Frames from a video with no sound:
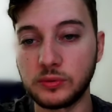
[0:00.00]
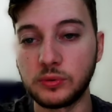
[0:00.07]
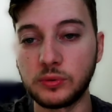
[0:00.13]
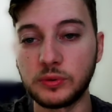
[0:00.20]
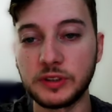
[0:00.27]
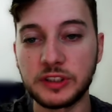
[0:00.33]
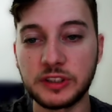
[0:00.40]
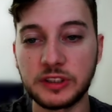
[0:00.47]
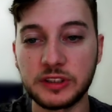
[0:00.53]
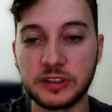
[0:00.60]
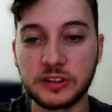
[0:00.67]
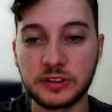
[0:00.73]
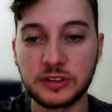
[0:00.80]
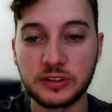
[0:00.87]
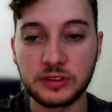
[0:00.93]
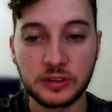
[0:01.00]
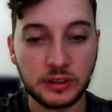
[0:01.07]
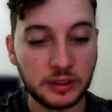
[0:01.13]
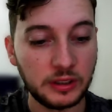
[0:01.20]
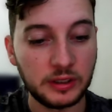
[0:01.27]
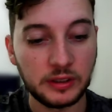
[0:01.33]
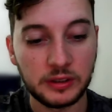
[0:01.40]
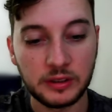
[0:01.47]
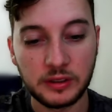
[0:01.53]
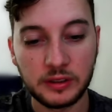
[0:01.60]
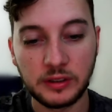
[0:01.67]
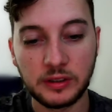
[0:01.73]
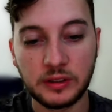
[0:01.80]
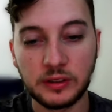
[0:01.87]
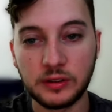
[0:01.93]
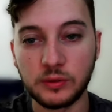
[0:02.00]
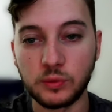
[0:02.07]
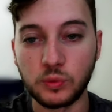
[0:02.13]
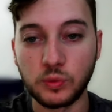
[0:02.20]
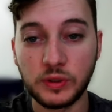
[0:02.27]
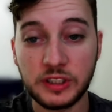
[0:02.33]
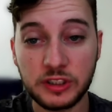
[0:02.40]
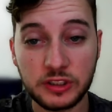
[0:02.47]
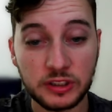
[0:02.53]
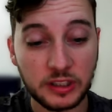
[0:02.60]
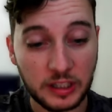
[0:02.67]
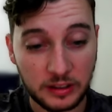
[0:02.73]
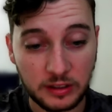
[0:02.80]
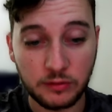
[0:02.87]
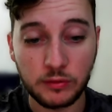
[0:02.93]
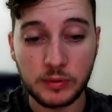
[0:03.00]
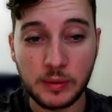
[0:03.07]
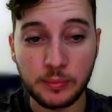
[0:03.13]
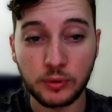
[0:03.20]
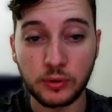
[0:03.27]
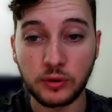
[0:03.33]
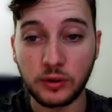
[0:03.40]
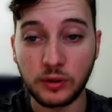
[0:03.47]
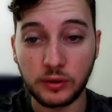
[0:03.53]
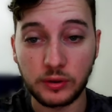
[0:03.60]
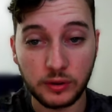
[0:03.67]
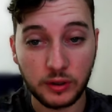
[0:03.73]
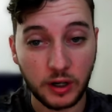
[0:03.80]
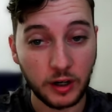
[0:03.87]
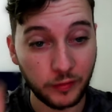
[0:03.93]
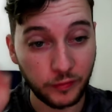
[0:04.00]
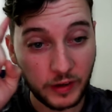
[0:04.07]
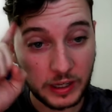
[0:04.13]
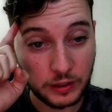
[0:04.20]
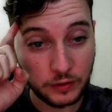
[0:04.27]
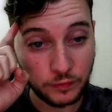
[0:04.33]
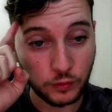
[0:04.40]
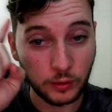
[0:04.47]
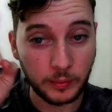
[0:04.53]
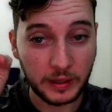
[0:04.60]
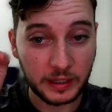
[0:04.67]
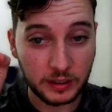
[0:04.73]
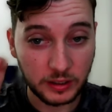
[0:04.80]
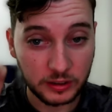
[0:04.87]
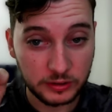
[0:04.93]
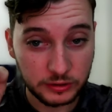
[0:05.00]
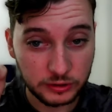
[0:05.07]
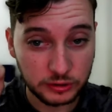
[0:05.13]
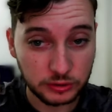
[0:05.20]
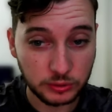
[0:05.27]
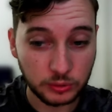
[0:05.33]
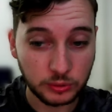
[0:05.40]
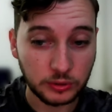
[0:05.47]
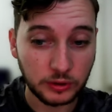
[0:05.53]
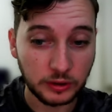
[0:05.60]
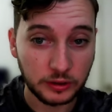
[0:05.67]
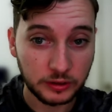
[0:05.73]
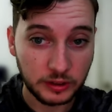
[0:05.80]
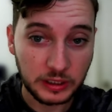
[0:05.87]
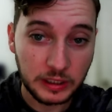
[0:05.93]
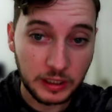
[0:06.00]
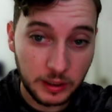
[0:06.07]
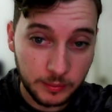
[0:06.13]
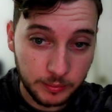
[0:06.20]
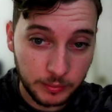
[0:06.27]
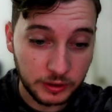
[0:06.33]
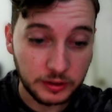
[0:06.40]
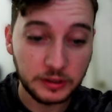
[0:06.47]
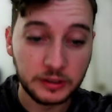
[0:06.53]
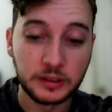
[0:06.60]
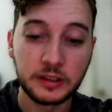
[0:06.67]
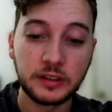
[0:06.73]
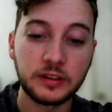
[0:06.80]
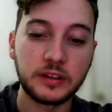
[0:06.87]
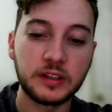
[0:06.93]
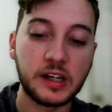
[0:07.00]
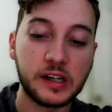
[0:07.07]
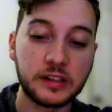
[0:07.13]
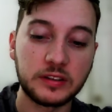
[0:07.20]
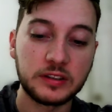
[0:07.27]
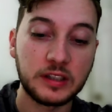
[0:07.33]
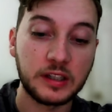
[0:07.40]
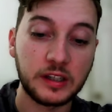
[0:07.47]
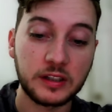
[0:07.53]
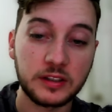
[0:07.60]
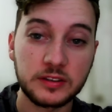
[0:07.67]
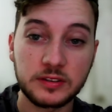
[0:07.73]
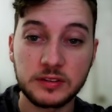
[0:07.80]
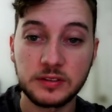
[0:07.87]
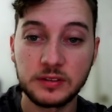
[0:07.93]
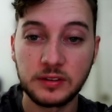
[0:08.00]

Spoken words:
wishes wish, and then remember our file format underscore the number dot text.